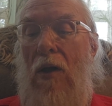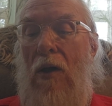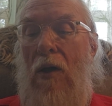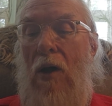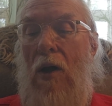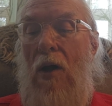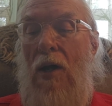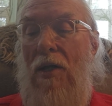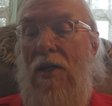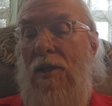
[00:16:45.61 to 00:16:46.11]

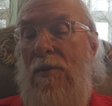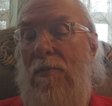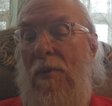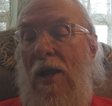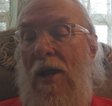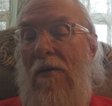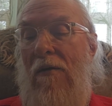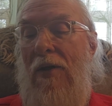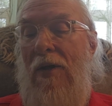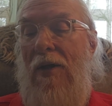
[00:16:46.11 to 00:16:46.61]

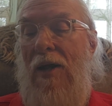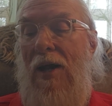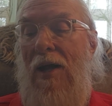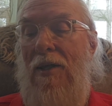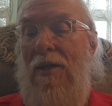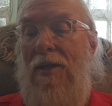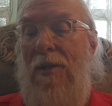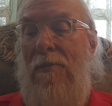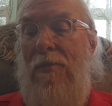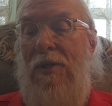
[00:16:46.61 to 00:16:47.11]
awe-inspiring
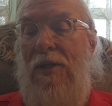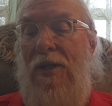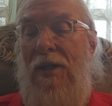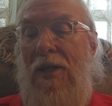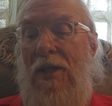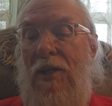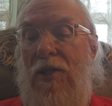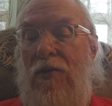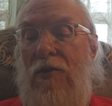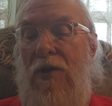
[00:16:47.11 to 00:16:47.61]
concepts in the
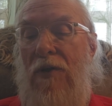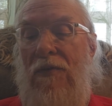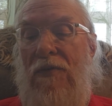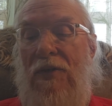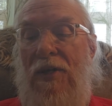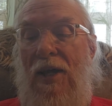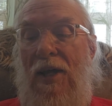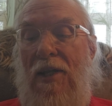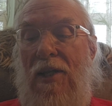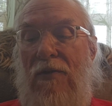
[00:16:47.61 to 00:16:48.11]
history of
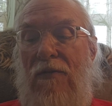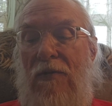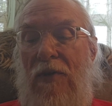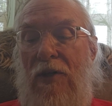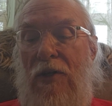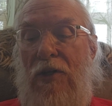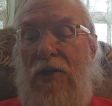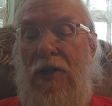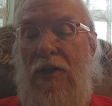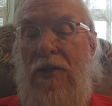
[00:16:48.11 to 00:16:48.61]
science
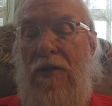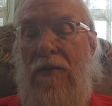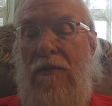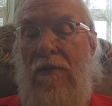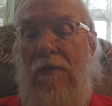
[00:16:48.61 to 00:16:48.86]
fiction.